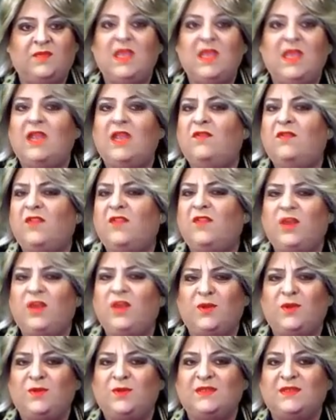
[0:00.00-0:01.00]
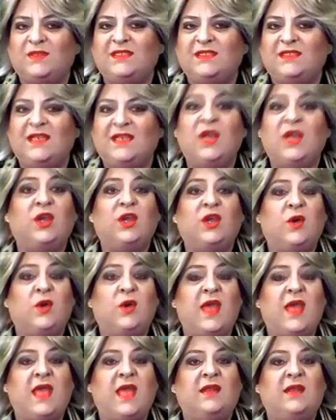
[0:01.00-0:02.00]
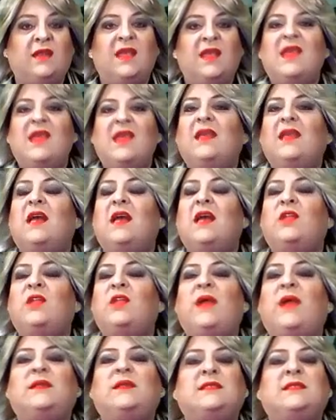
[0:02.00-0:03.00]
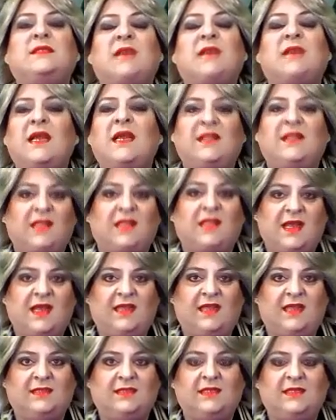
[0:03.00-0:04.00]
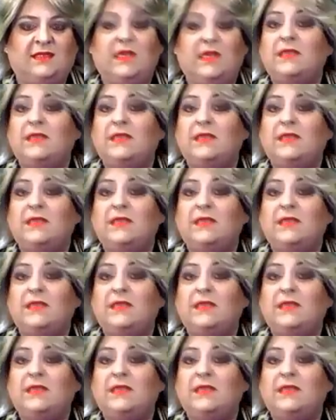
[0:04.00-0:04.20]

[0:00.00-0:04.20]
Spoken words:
Infuse. Go ahead, color outside the lines.